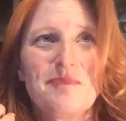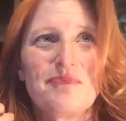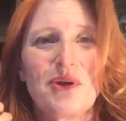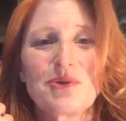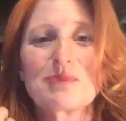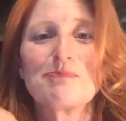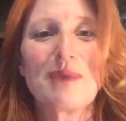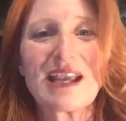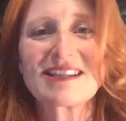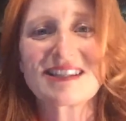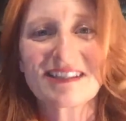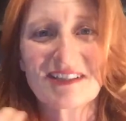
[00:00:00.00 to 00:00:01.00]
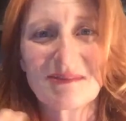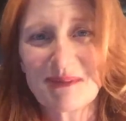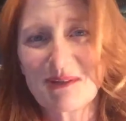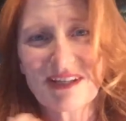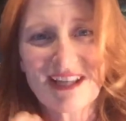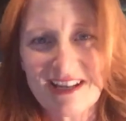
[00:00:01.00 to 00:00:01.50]
those basic
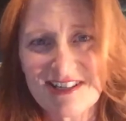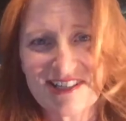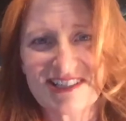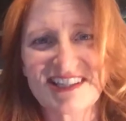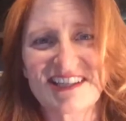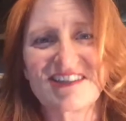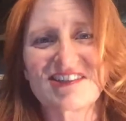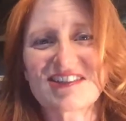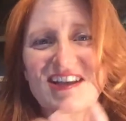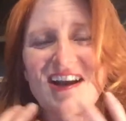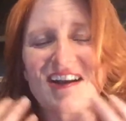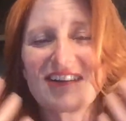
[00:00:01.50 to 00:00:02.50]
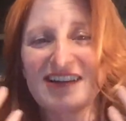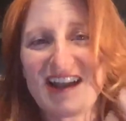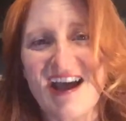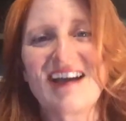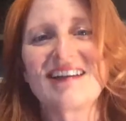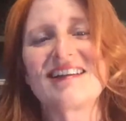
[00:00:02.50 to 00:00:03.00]
communication skills are
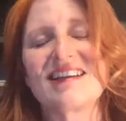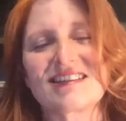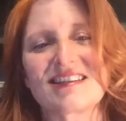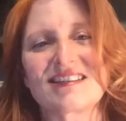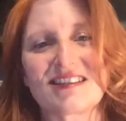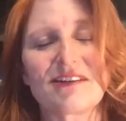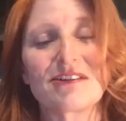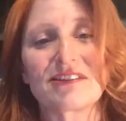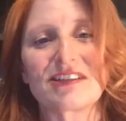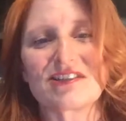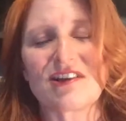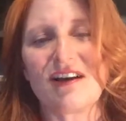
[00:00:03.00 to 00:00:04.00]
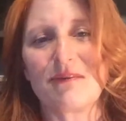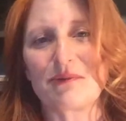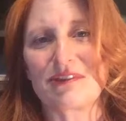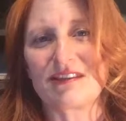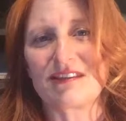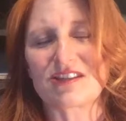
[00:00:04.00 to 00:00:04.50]
not necessarily taught
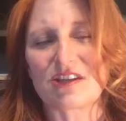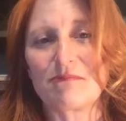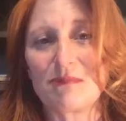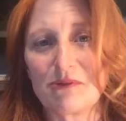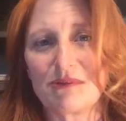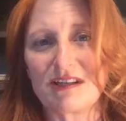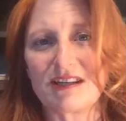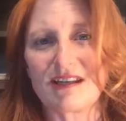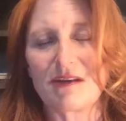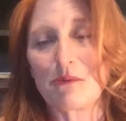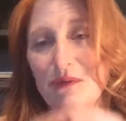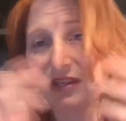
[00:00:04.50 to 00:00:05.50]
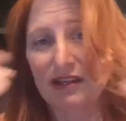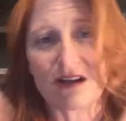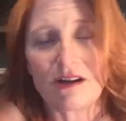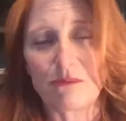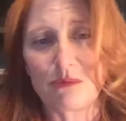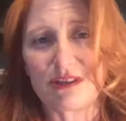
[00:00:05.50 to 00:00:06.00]
within this community or within
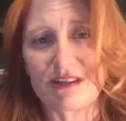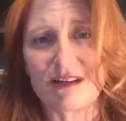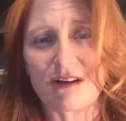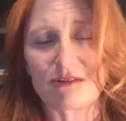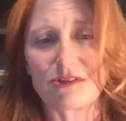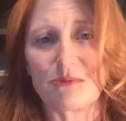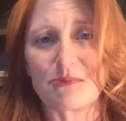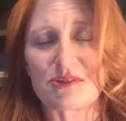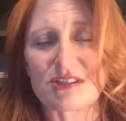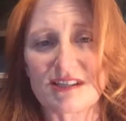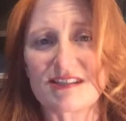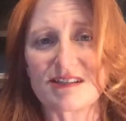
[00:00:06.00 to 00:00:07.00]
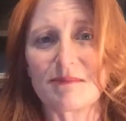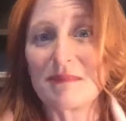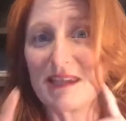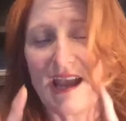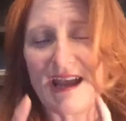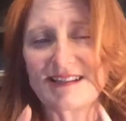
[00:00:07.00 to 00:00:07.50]
our global system
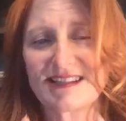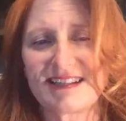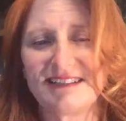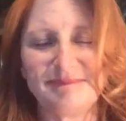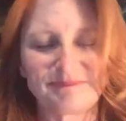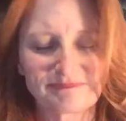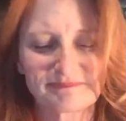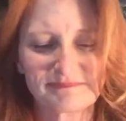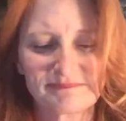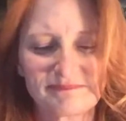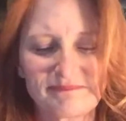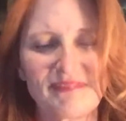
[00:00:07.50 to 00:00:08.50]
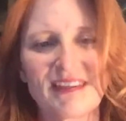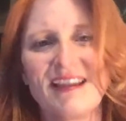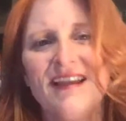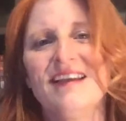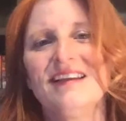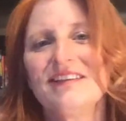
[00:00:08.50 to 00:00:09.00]
yet.
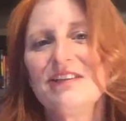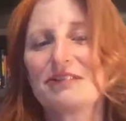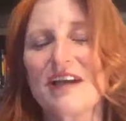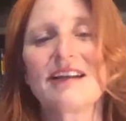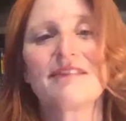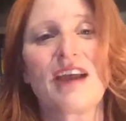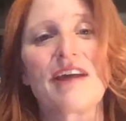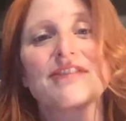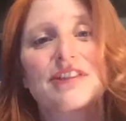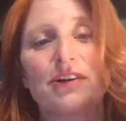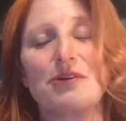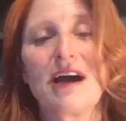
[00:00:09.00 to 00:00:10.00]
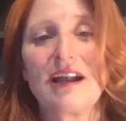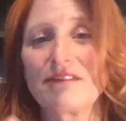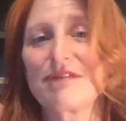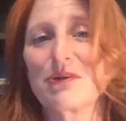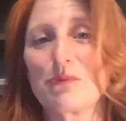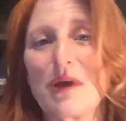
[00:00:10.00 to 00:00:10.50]
You kind of have to go out
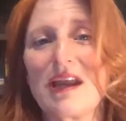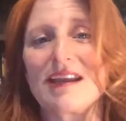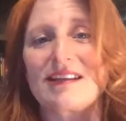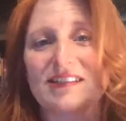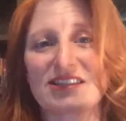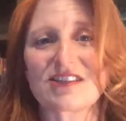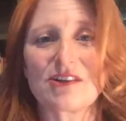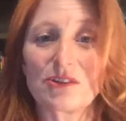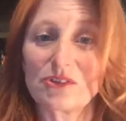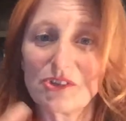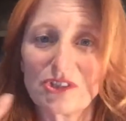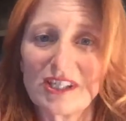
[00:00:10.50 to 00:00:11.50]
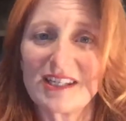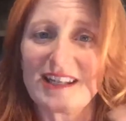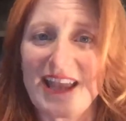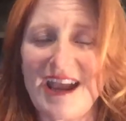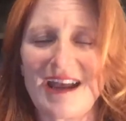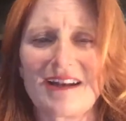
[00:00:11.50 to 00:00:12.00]
of your way to start looking
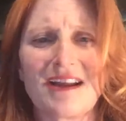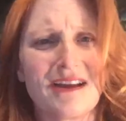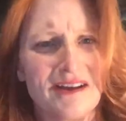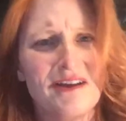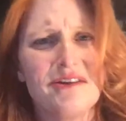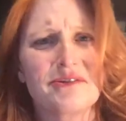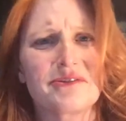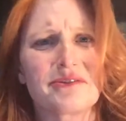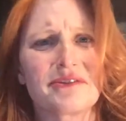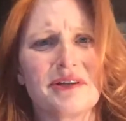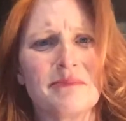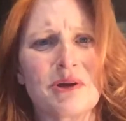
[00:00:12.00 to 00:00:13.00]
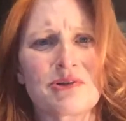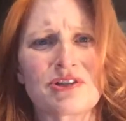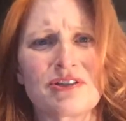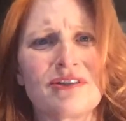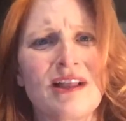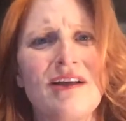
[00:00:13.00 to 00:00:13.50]
at, oh,
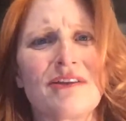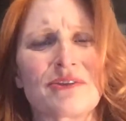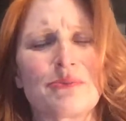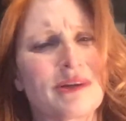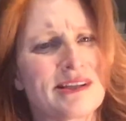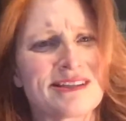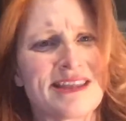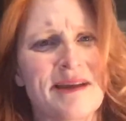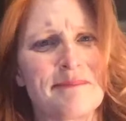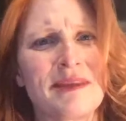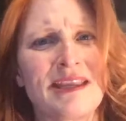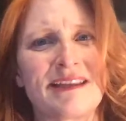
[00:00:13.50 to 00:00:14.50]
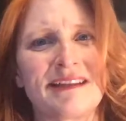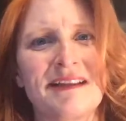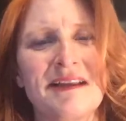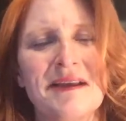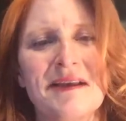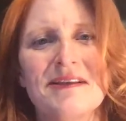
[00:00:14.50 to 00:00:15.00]
emotional health, what does that
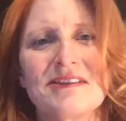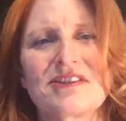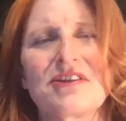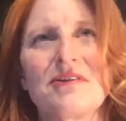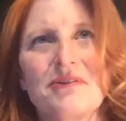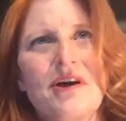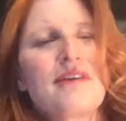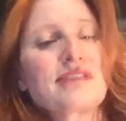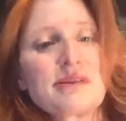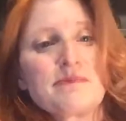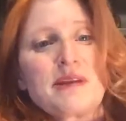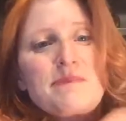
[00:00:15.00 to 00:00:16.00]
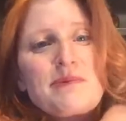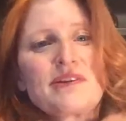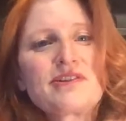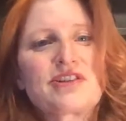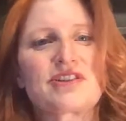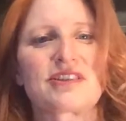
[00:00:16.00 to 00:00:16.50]
mean? So often people
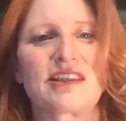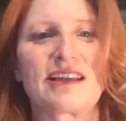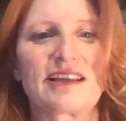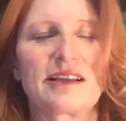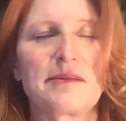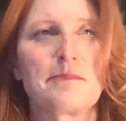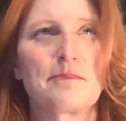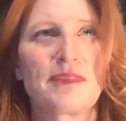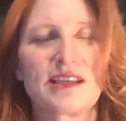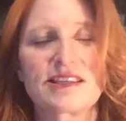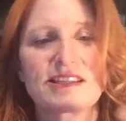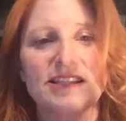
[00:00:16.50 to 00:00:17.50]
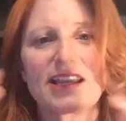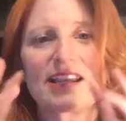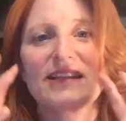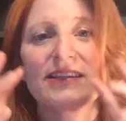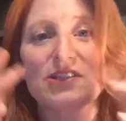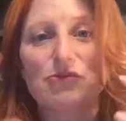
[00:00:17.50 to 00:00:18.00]
are just like, they stay
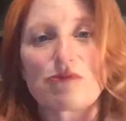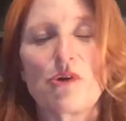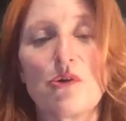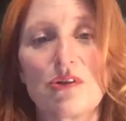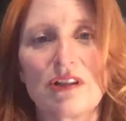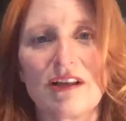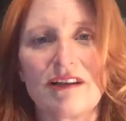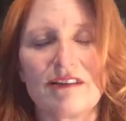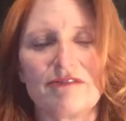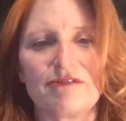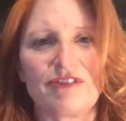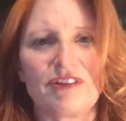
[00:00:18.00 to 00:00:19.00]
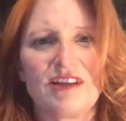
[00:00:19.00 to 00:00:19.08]
in this role of